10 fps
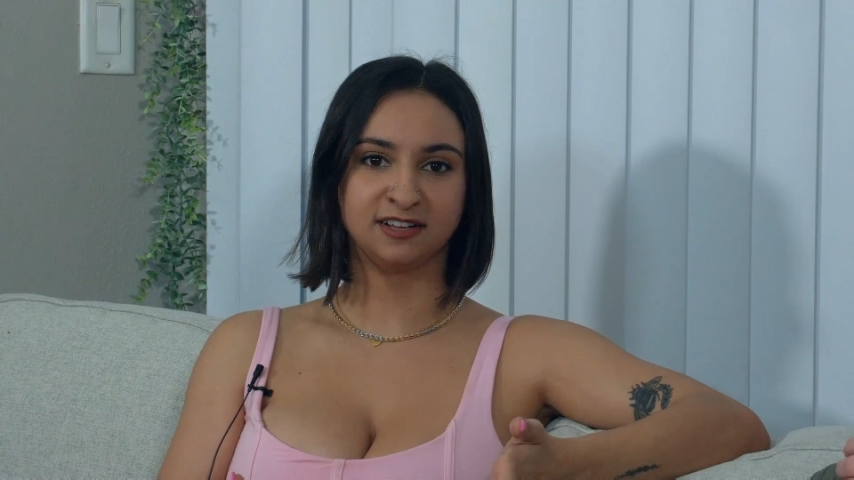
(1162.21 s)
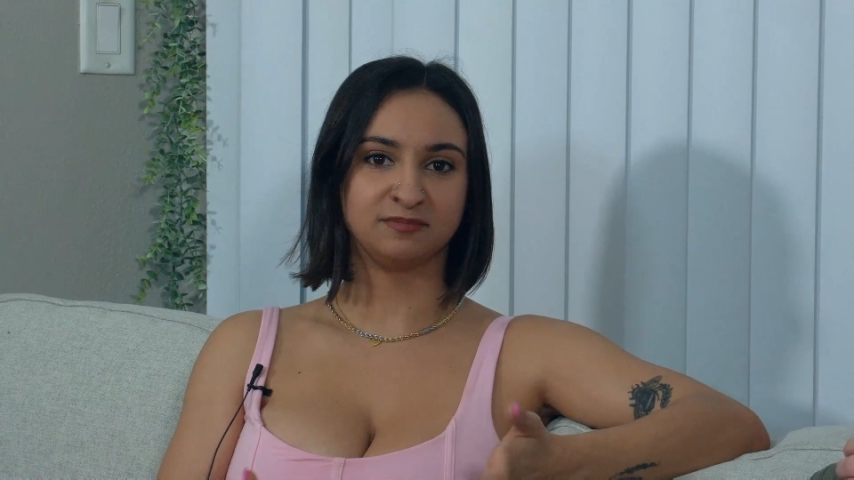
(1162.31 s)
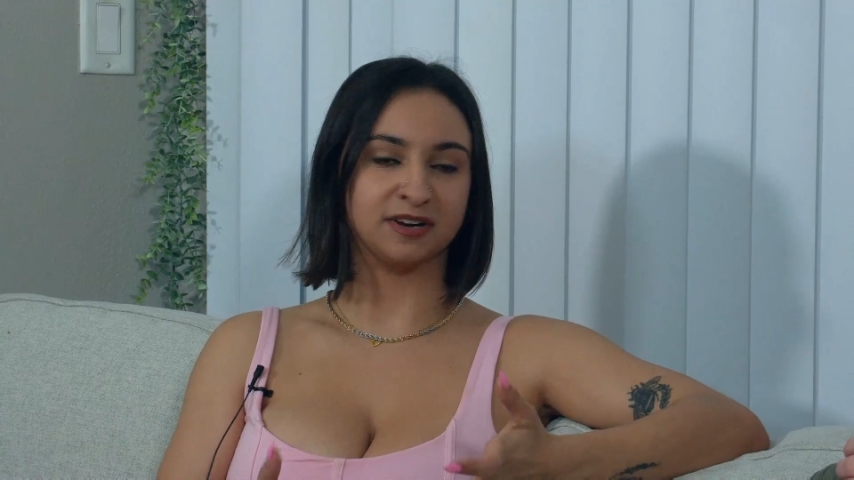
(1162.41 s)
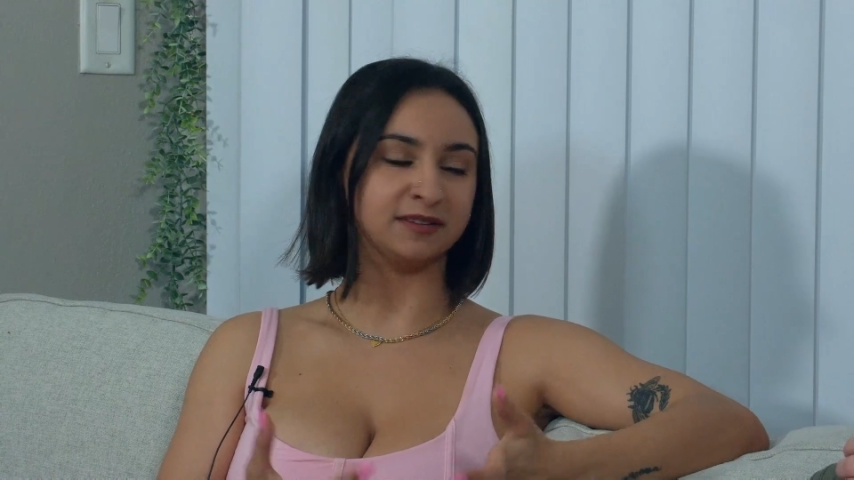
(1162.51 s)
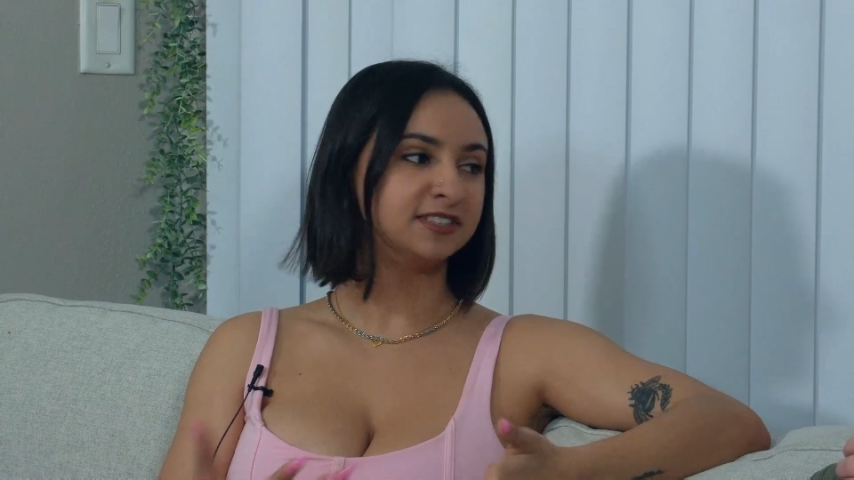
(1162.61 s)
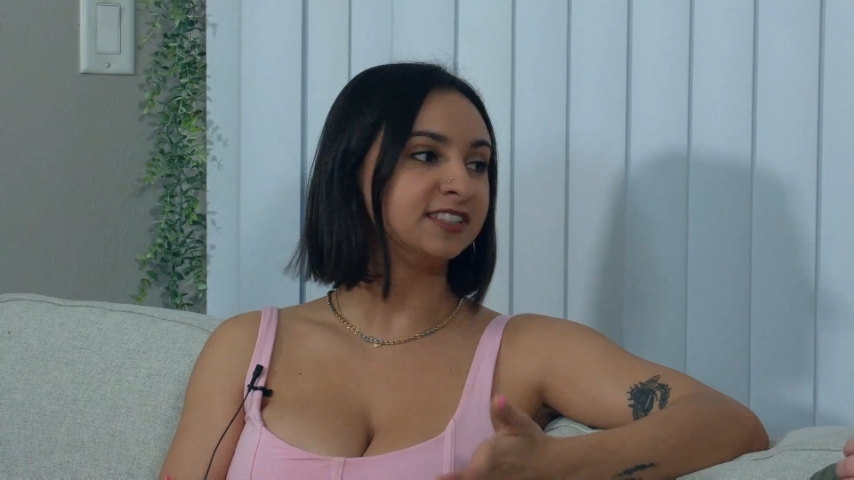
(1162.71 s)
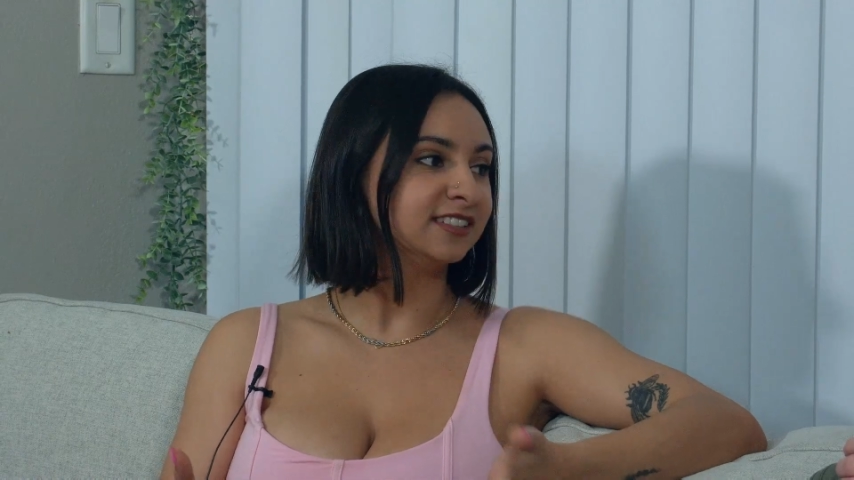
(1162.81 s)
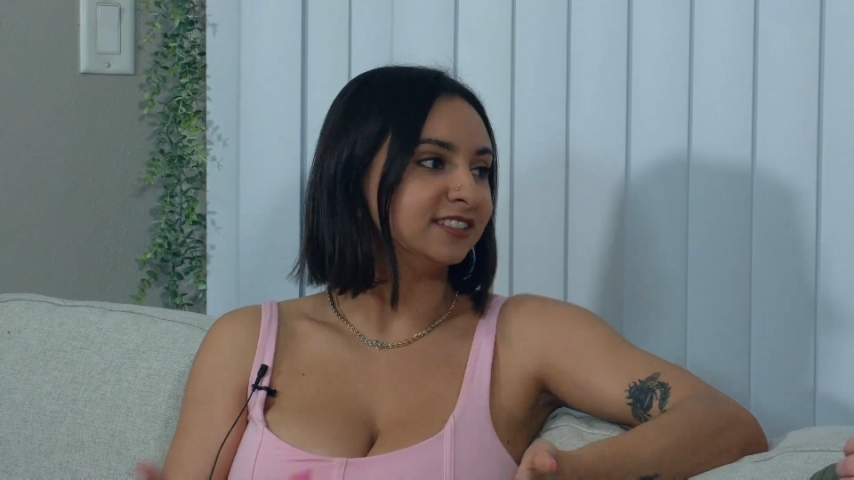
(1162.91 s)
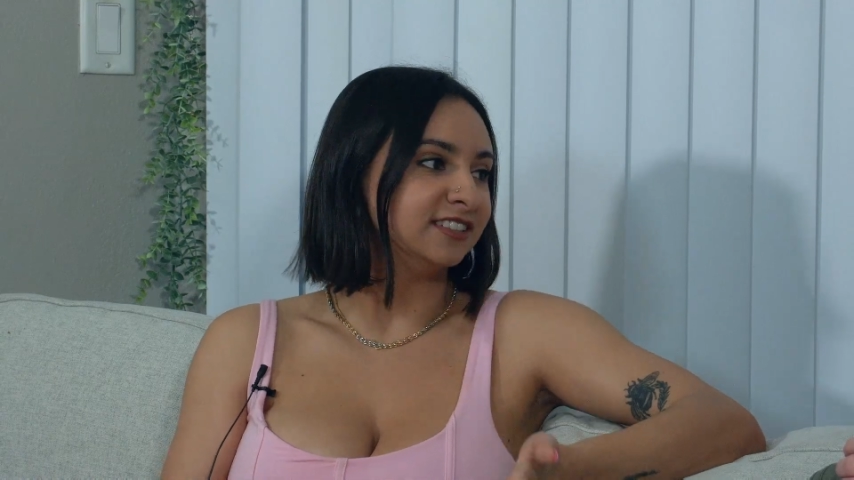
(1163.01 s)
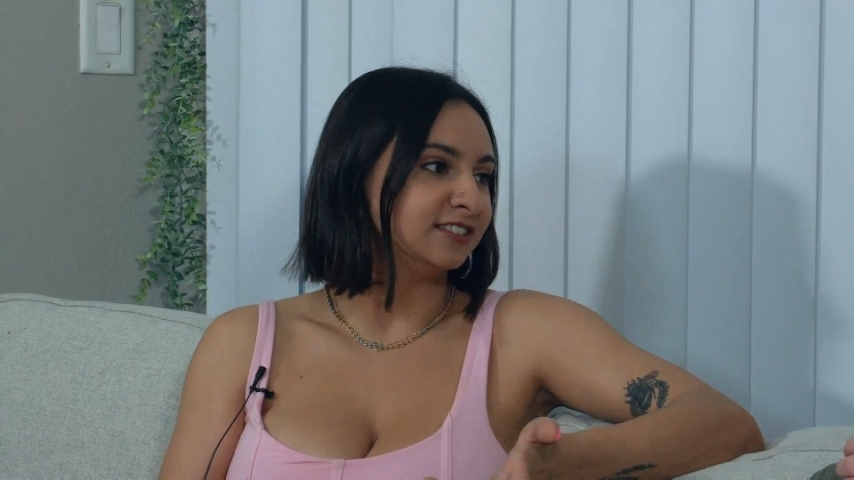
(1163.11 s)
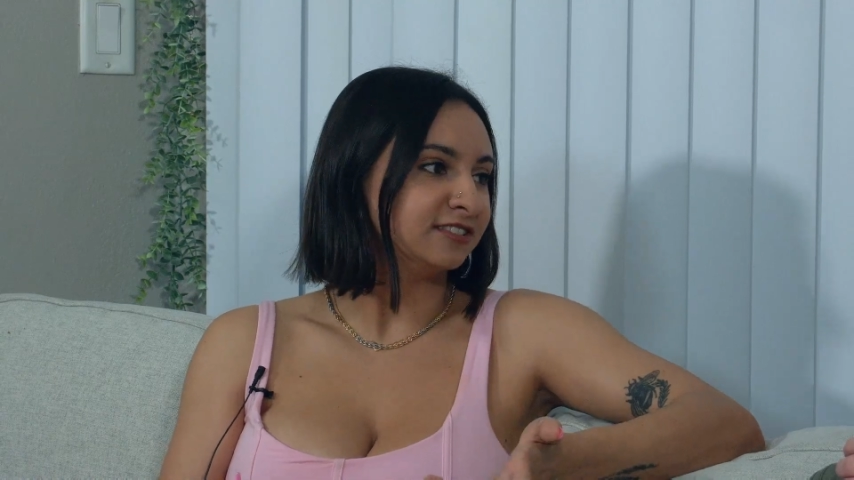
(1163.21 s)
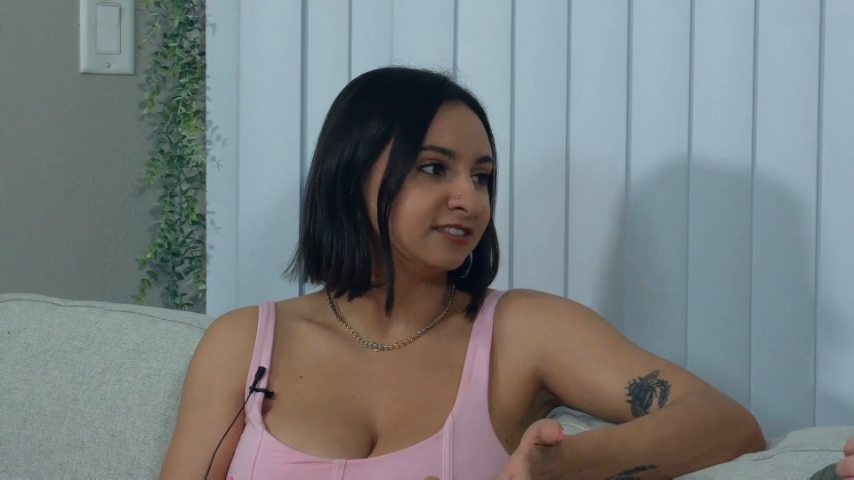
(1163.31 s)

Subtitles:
but I'm still new.